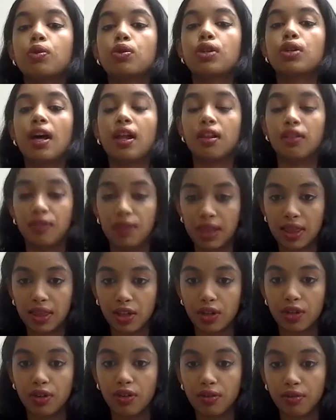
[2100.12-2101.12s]
able to elevate
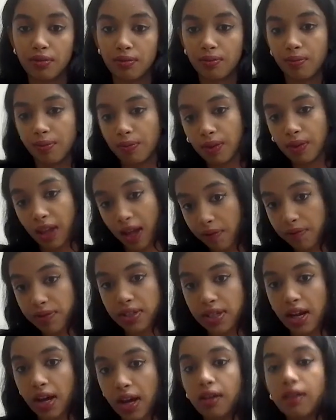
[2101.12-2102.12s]
their
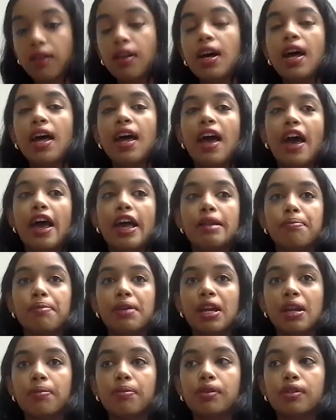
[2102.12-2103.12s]
lifestyle and
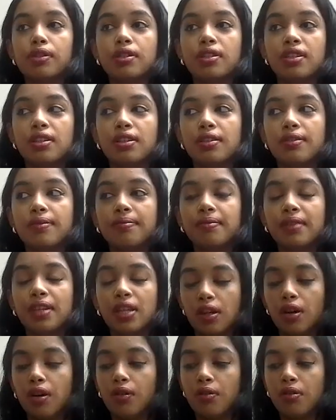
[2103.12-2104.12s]
be able to,
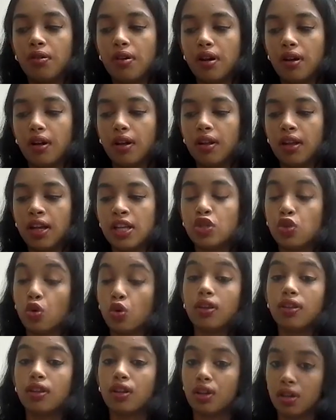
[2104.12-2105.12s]

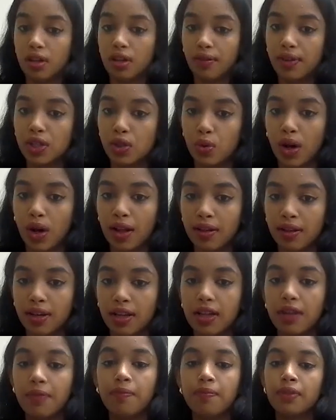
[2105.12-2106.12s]
enjoy their
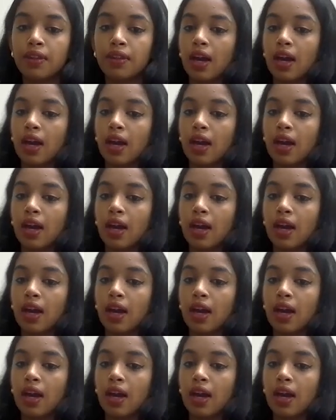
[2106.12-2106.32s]
individuality.